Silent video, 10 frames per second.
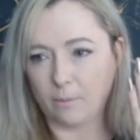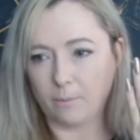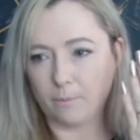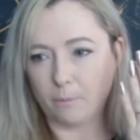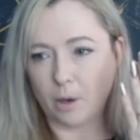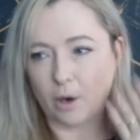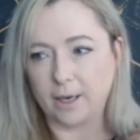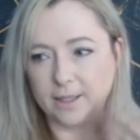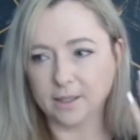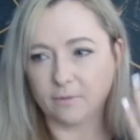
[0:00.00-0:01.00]

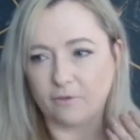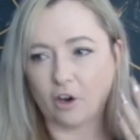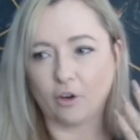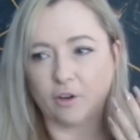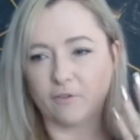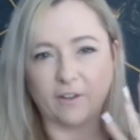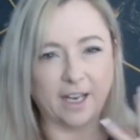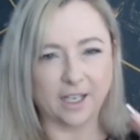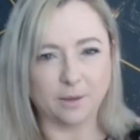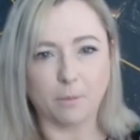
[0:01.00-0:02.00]
mind fog,
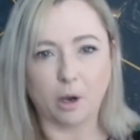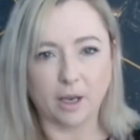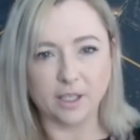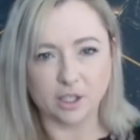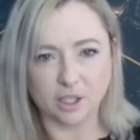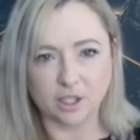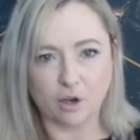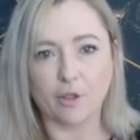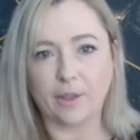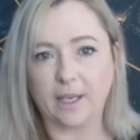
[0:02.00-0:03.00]
vacant mind. You're just
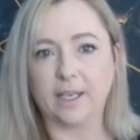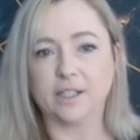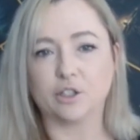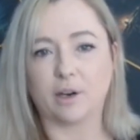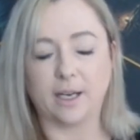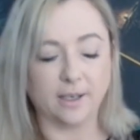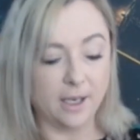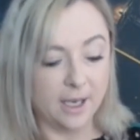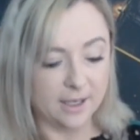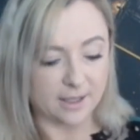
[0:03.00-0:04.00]
not thinking straight.
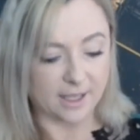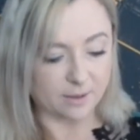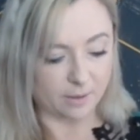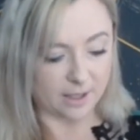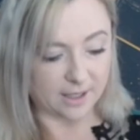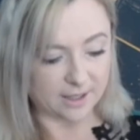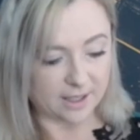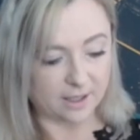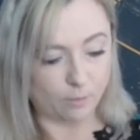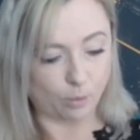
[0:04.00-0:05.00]
So that's
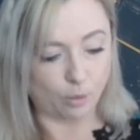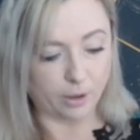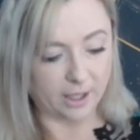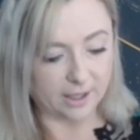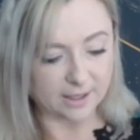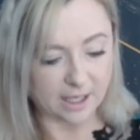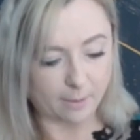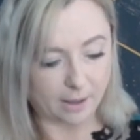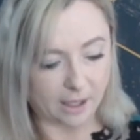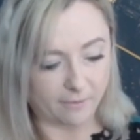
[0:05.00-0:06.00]
the warning that's
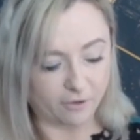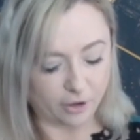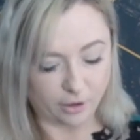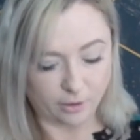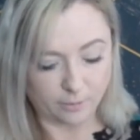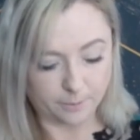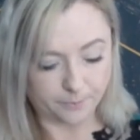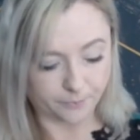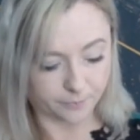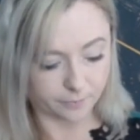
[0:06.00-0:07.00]
coming up for you.
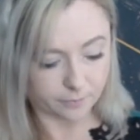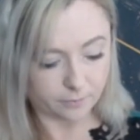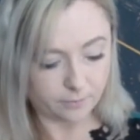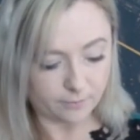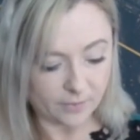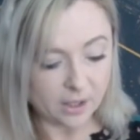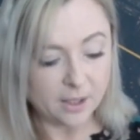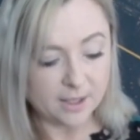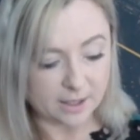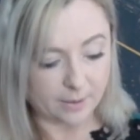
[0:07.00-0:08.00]

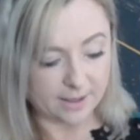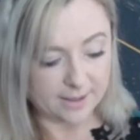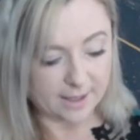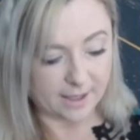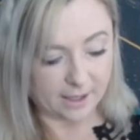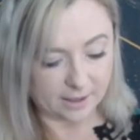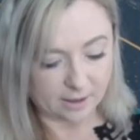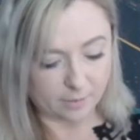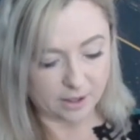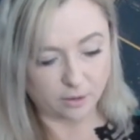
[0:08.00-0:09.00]
So it is saying, so
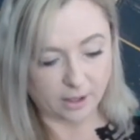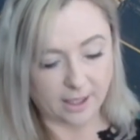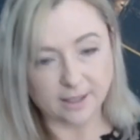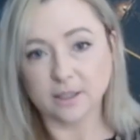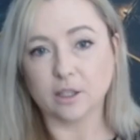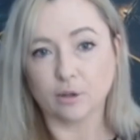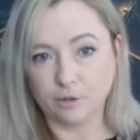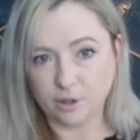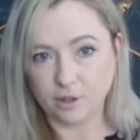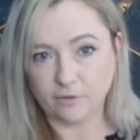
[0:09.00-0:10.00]
I'm just looking at a
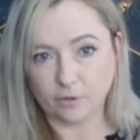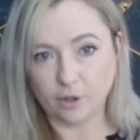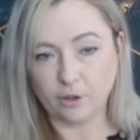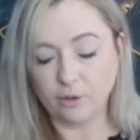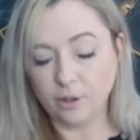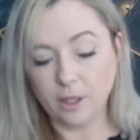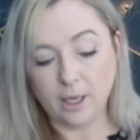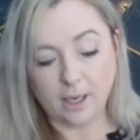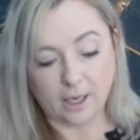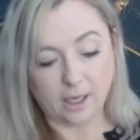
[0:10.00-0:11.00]
solution for you.
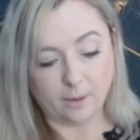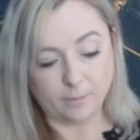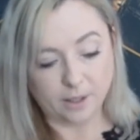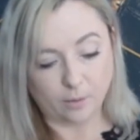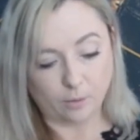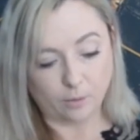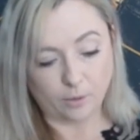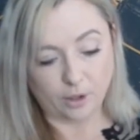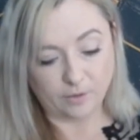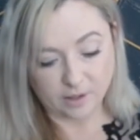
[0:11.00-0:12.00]
So
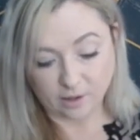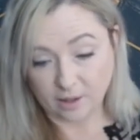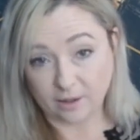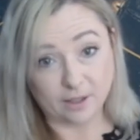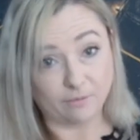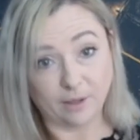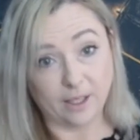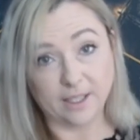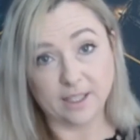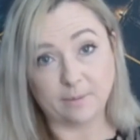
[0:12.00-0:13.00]
you've just got to, it's really
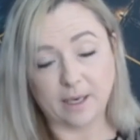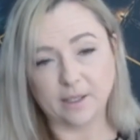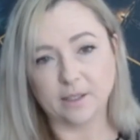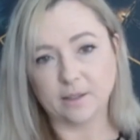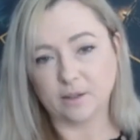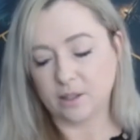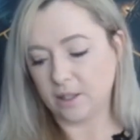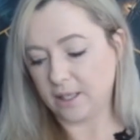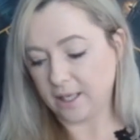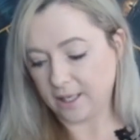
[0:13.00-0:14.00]
just about just
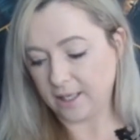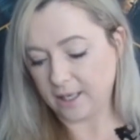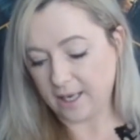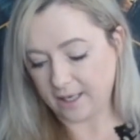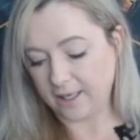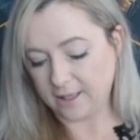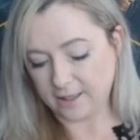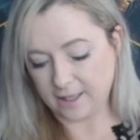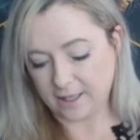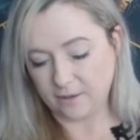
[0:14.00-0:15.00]
hanging in
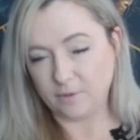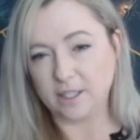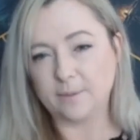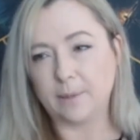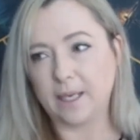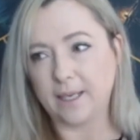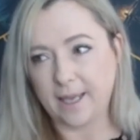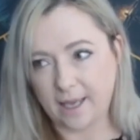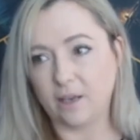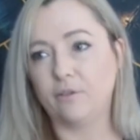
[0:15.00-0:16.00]
there, just being
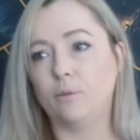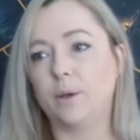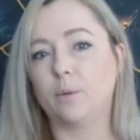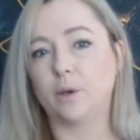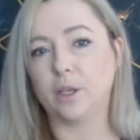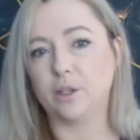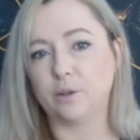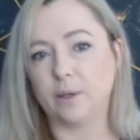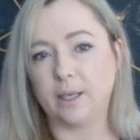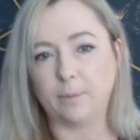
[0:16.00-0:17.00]
careful with what you're
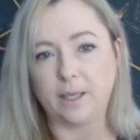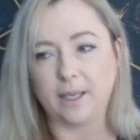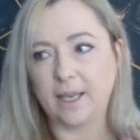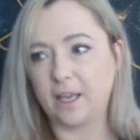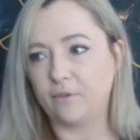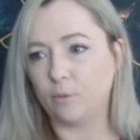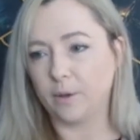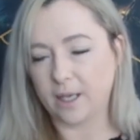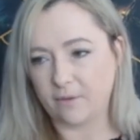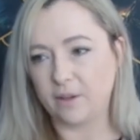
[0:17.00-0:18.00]
doing, being careful
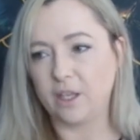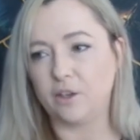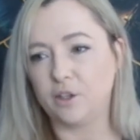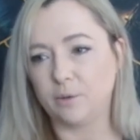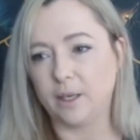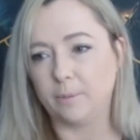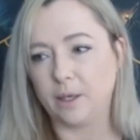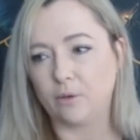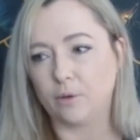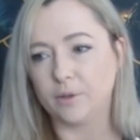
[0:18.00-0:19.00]
with everything you're doing,
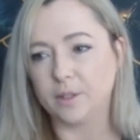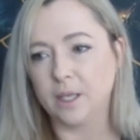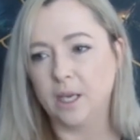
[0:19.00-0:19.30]
because